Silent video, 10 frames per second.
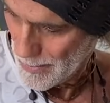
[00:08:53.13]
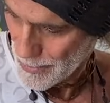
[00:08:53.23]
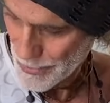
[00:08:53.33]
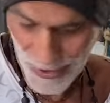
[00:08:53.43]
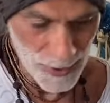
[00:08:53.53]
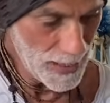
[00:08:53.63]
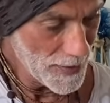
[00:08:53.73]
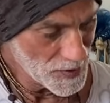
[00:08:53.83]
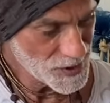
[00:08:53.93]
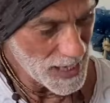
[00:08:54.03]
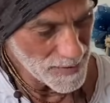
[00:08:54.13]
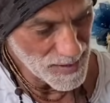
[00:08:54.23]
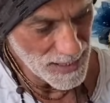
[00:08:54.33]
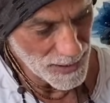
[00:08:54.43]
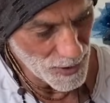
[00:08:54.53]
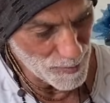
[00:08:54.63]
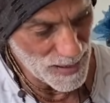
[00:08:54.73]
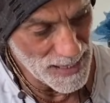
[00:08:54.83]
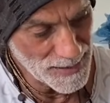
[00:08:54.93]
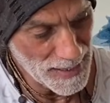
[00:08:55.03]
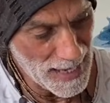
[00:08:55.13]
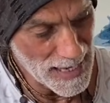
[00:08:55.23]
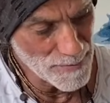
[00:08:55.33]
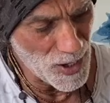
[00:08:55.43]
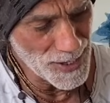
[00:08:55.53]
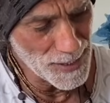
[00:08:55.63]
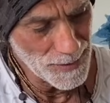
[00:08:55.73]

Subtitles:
So, and the same here, you're not playing the A minor,